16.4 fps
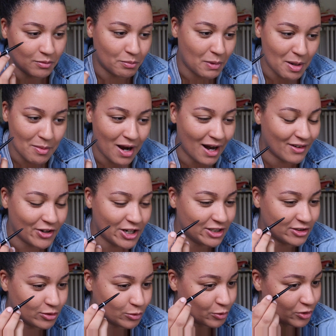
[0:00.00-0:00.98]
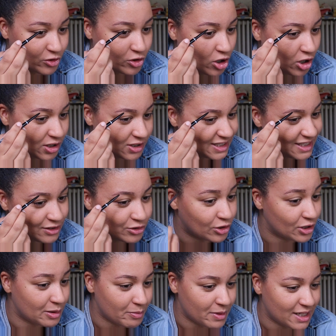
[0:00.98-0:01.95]
my migraines were gone in
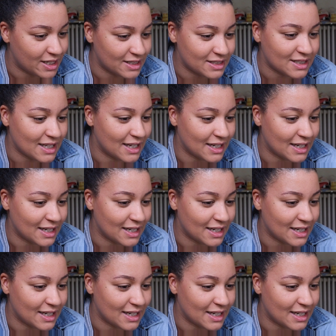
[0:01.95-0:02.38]
30 minutes